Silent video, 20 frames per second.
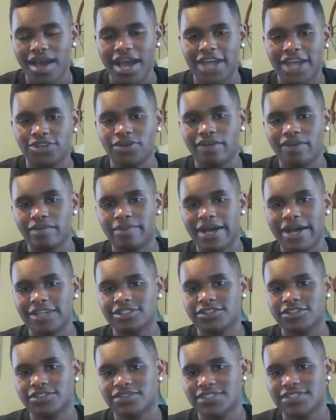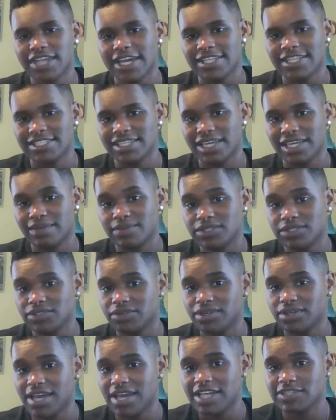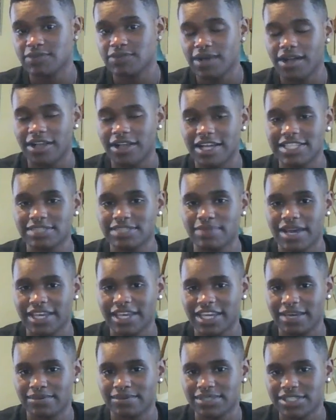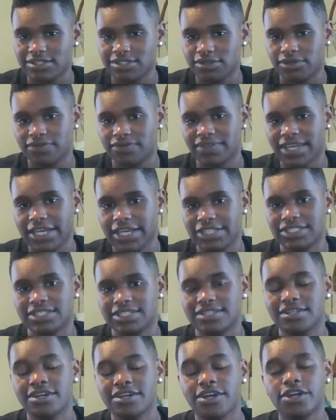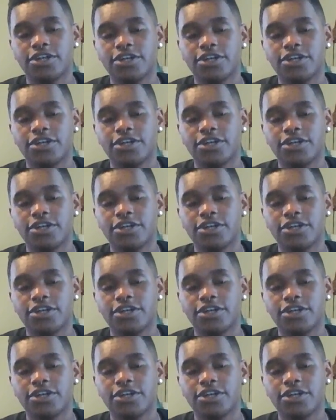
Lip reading: I do have a Bachelor's of Science in Chemistry as well as my EMT certification,